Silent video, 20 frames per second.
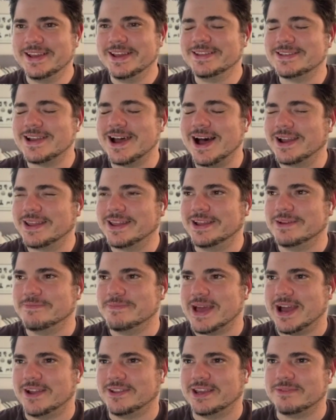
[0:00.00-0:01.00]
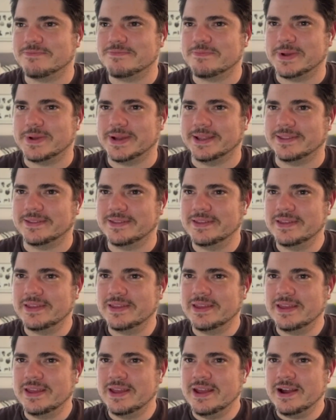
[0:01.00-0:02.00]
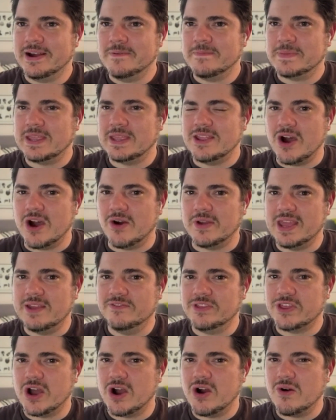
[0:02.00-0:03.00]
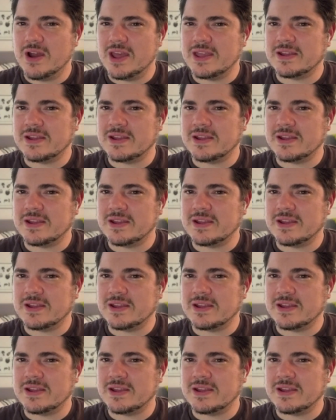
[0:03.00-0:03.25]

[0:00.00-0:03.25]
talking about it, but even though